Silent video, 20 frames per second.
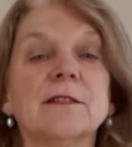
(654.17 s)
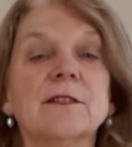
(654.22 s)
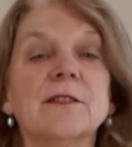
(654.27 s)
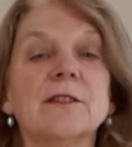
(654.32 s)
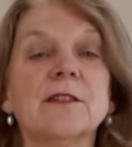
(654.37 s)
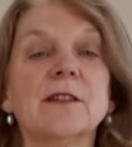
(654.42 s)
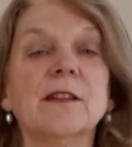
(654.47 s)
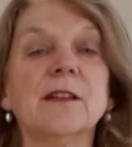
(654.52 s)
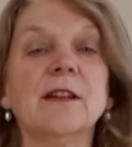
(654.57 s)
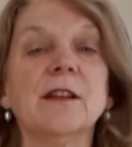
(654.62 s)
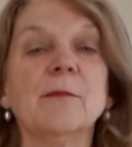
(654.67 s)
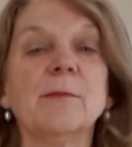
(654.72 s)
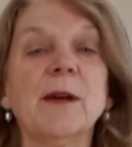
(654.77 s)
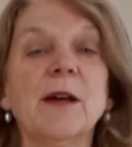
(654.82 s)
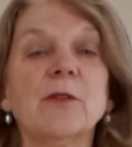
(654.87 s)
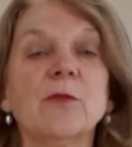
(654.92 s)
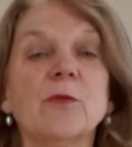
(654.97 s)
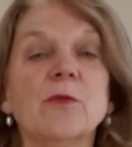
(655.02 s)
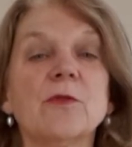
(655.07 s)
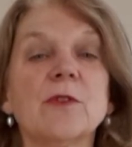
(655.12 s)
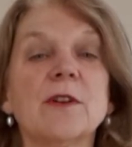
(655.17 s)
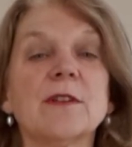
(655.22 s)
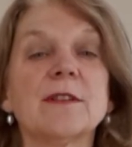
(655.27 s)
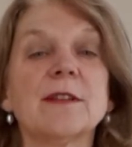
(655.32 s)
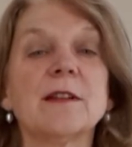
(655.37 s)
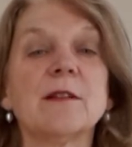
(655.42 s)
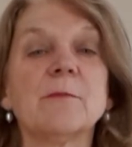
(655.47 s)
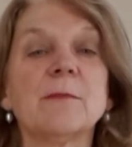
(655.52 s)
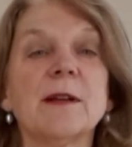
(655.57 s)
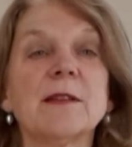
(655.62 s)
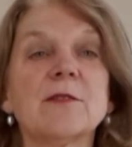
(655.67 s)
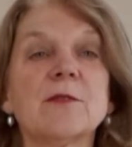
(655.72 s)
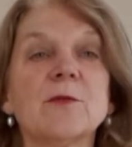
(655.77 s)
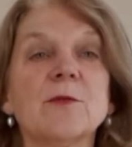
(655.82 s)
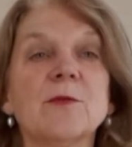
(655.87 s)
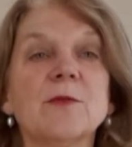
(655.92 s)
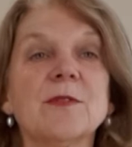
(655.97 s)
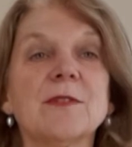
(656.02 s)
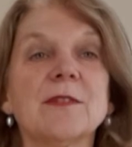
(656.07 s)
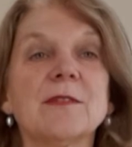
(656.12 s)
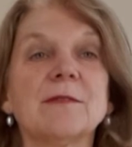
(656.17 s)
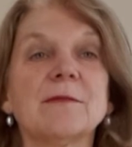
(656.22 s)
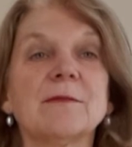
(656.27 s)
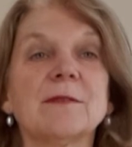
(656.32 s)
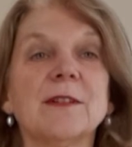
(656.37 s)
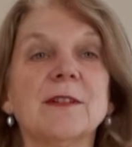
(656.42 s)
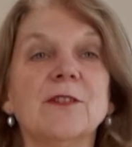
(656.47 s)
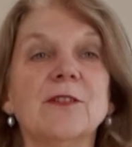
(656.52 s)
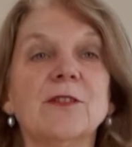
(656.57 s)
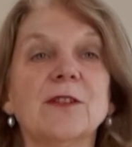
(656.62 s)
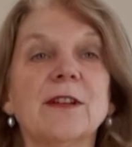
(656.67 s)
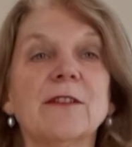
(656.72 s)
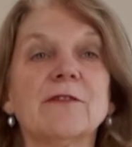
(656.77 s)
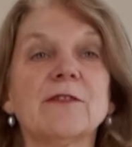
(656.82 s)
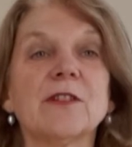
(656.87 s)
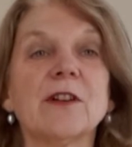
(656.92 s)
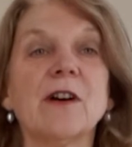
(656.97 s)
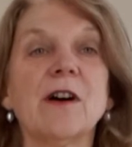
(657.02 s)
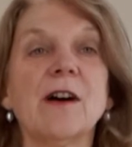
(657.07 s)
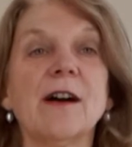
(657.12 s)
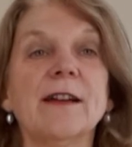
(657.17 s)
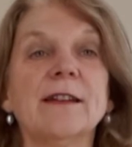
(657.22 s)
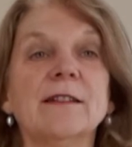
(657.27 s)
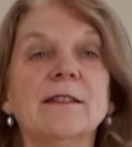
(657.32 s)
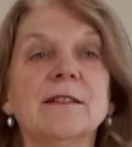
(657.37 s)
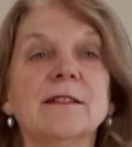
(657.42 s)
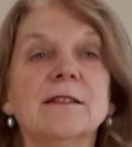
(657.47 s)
Just thinking about all those little muscles in your left eye,